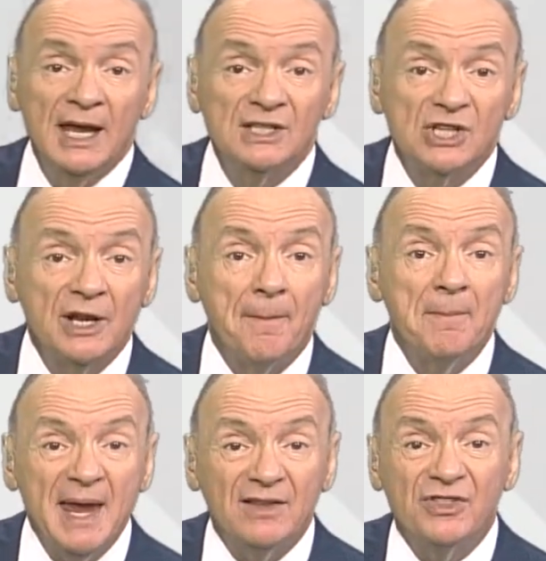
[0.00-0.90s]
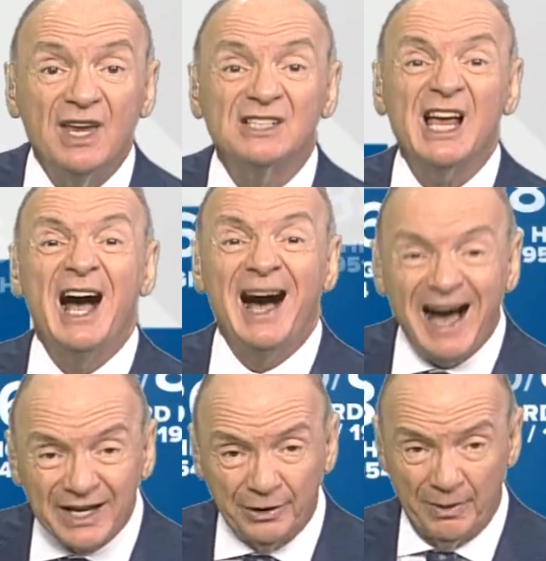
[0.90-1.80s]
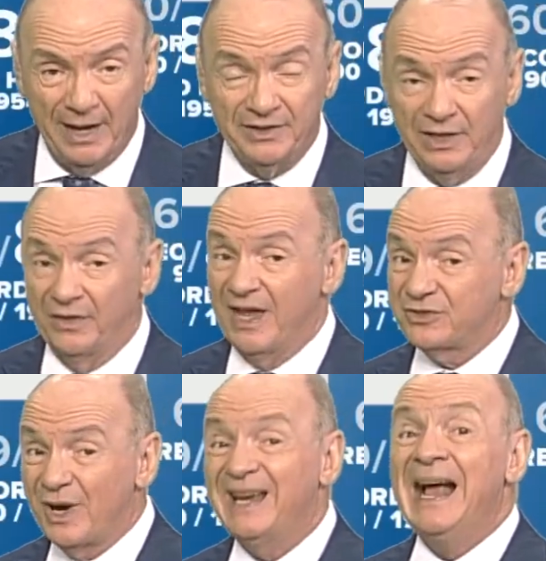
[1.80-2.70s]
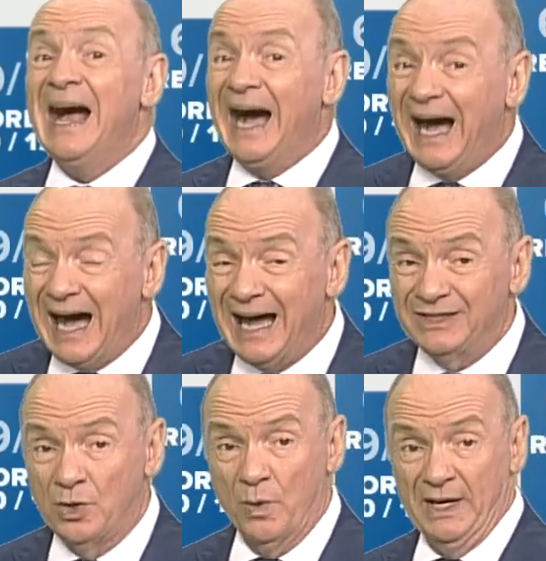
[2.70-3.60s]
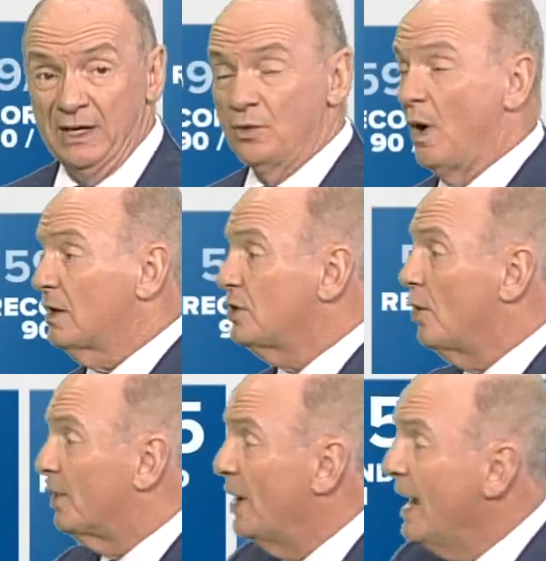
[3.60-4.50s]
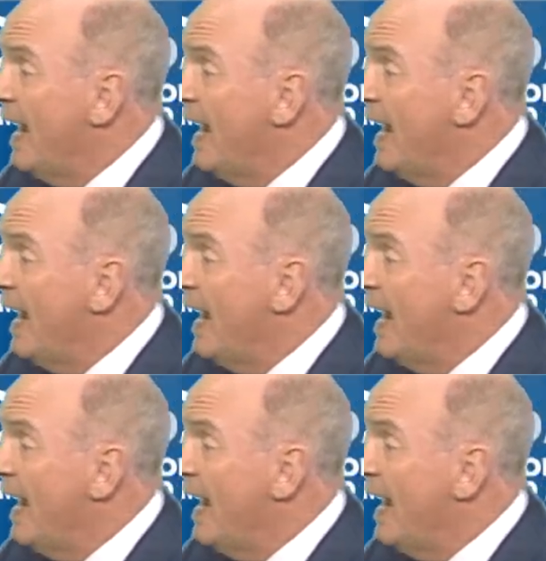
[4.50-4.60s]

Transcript: is going to make things hot around here. That's right, hot going into October.